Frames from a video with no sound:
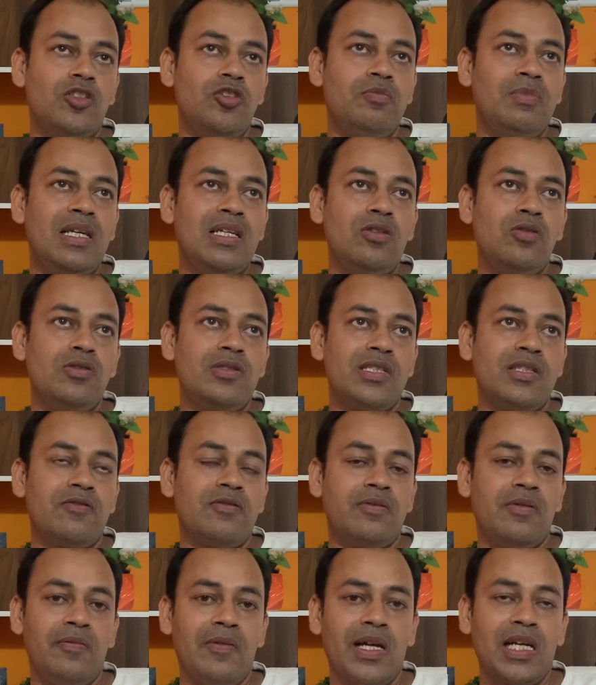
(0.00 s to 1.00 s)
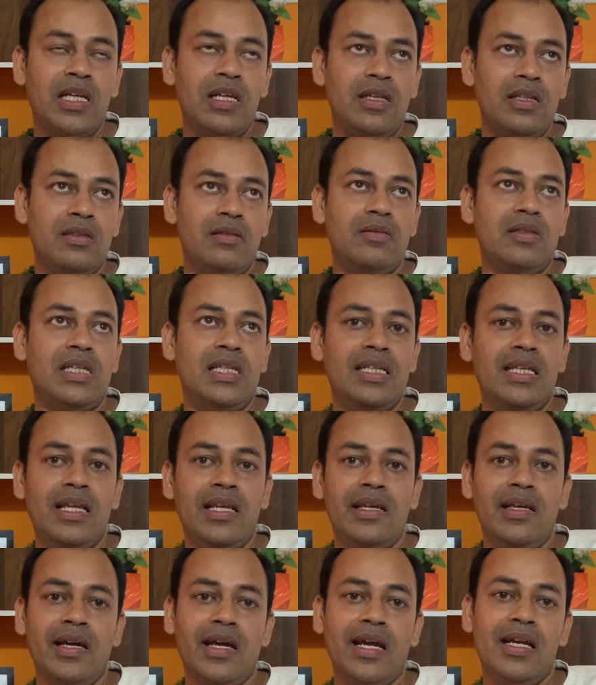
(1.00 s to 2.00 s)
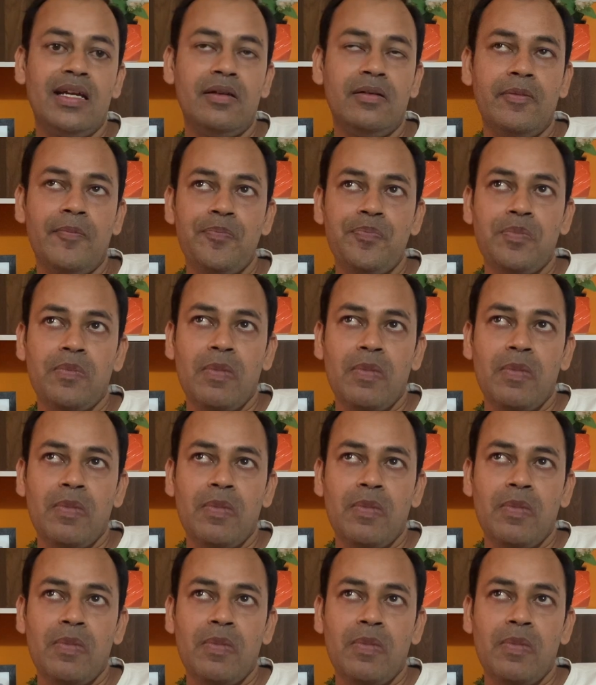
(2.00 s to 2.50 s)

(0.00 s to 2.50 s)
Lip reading: you may use it very thin layer, and